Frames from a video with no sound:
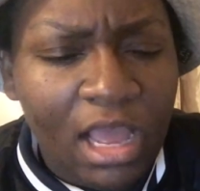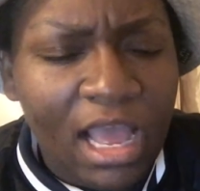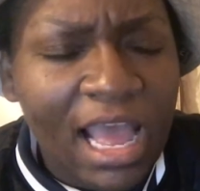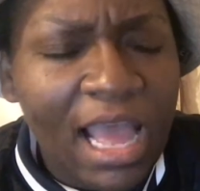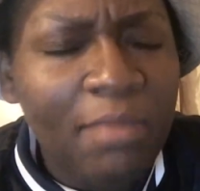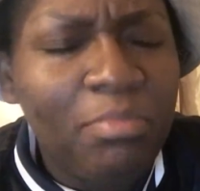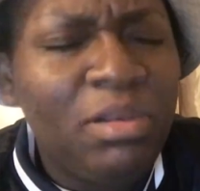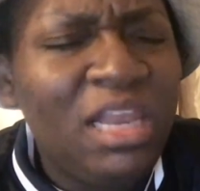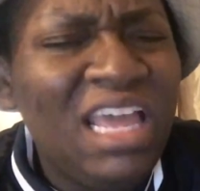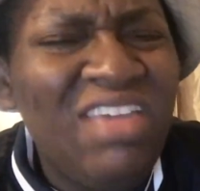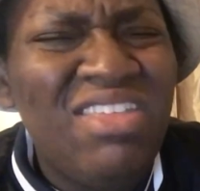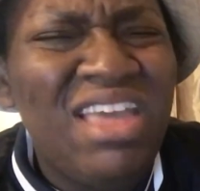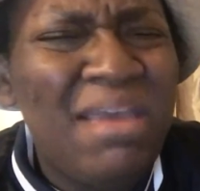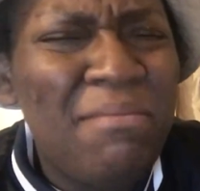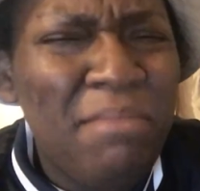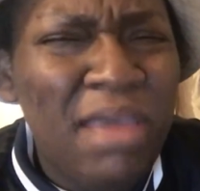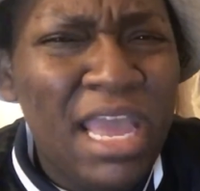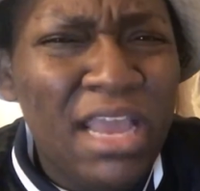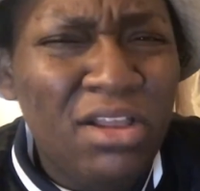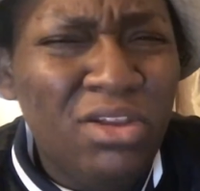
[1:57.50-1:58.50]
I play that
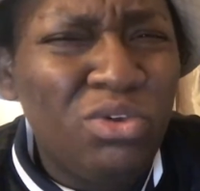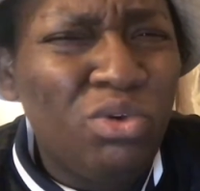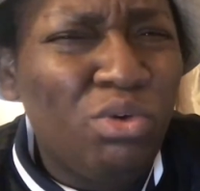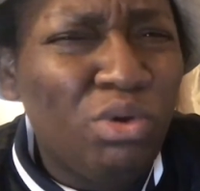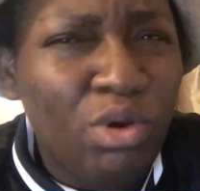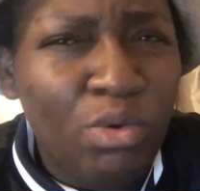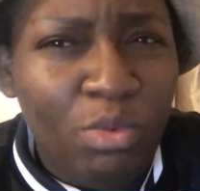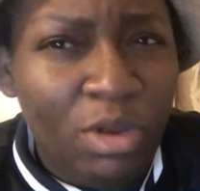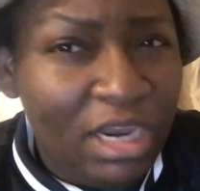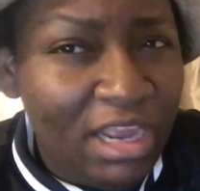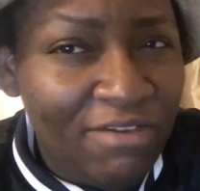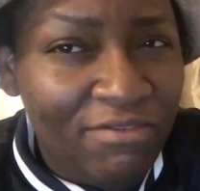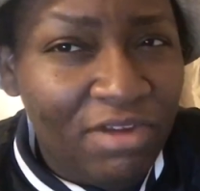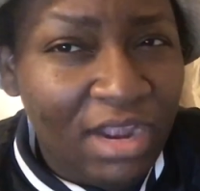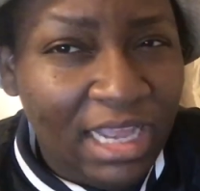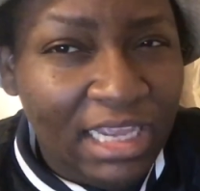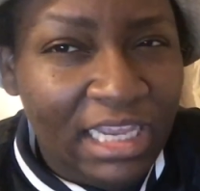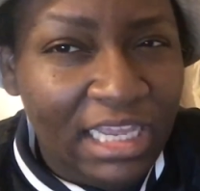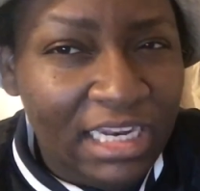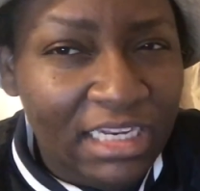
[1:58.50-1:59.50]
back, Laura, whenever
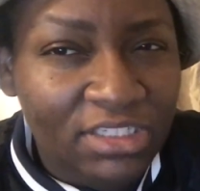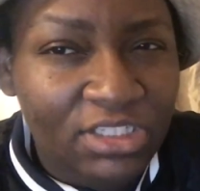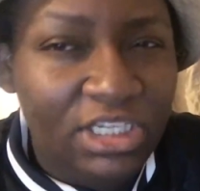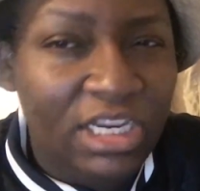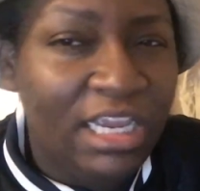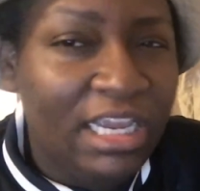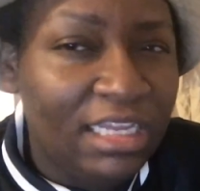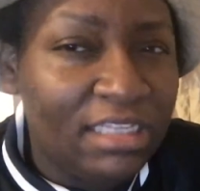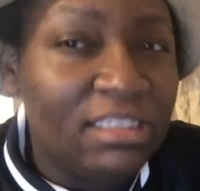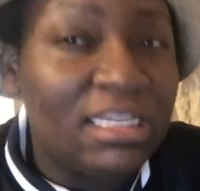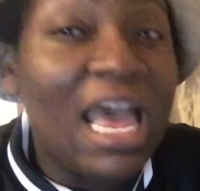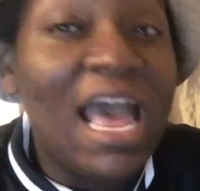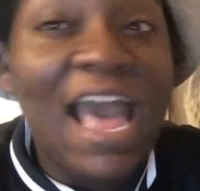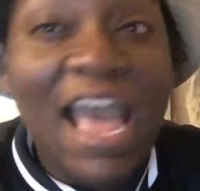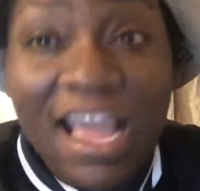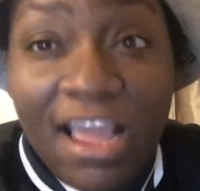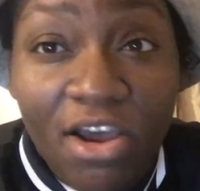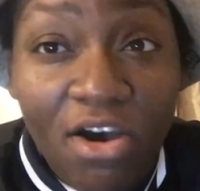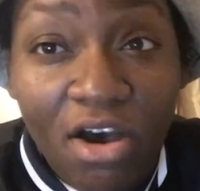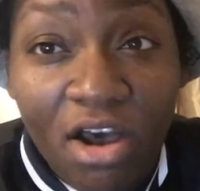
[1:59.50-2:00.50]
I get a chance.
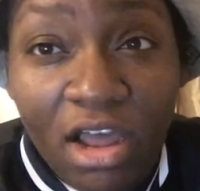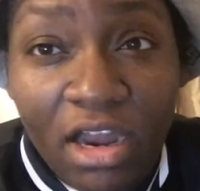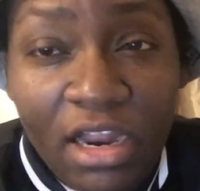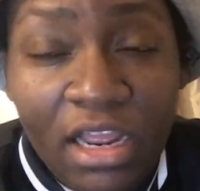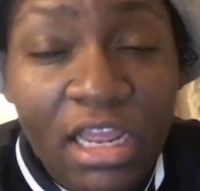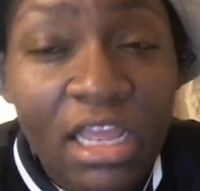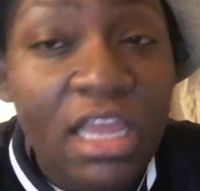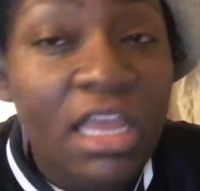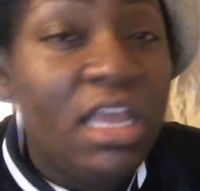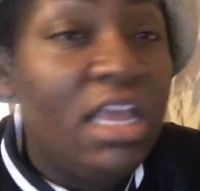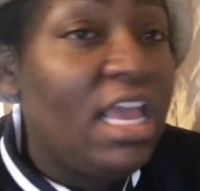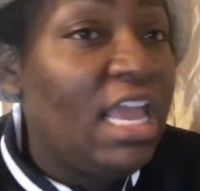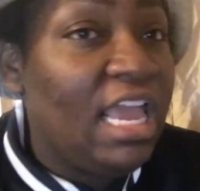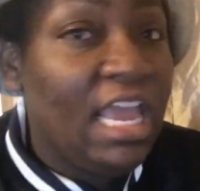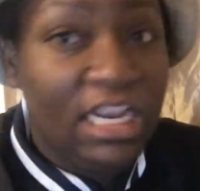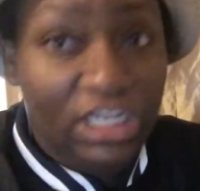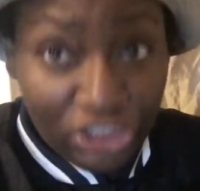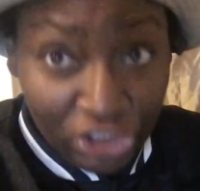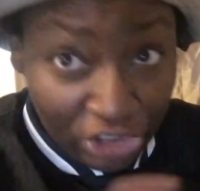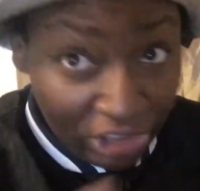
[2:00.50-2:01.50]
I caught it,
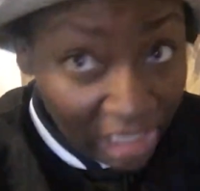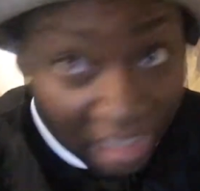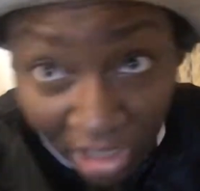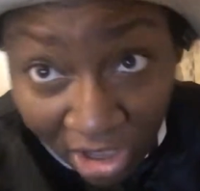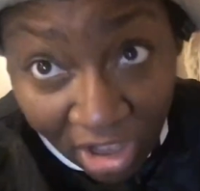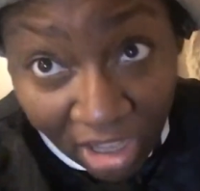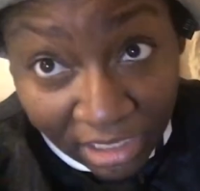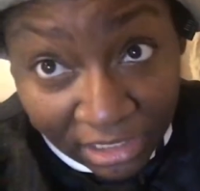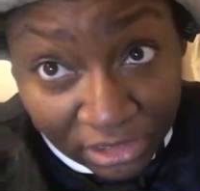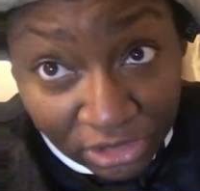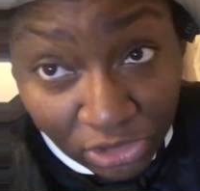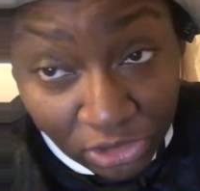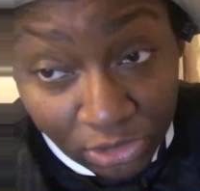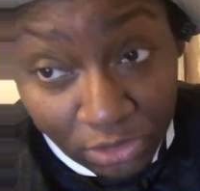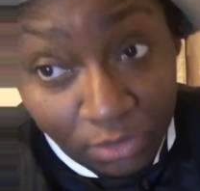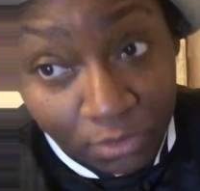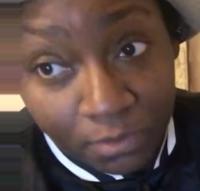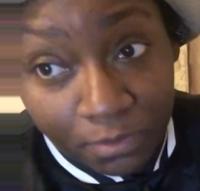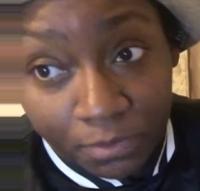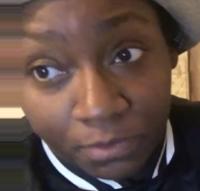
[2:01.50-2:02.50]
and she caught it
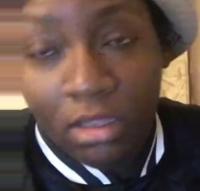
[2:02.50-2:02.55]
too.